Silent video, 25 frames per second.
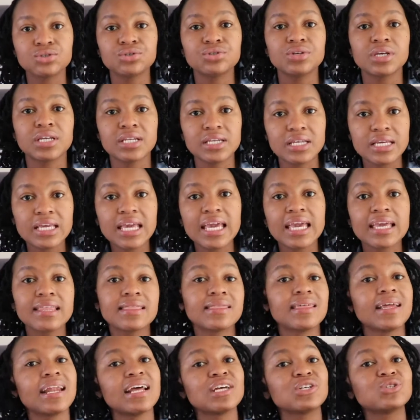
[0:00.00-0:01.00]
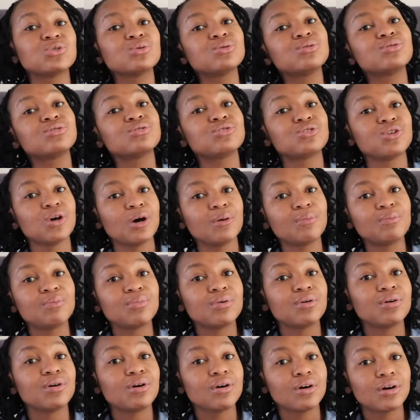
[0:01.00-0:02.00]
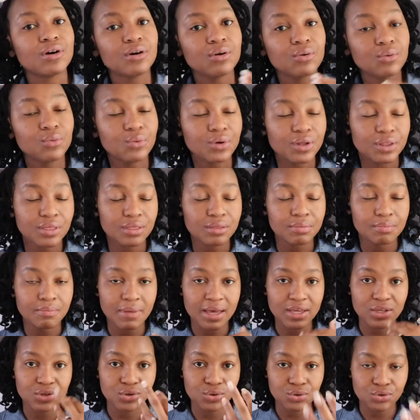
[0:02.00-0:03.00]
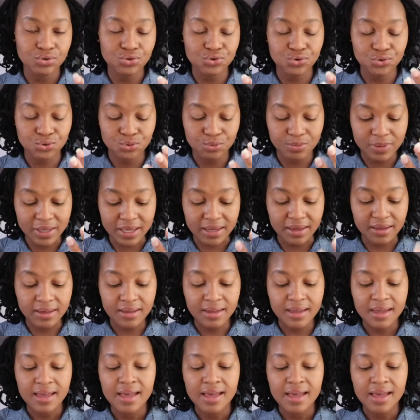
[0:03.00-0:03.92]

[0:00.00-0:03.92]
to indicate that I should stop with my YouTubing.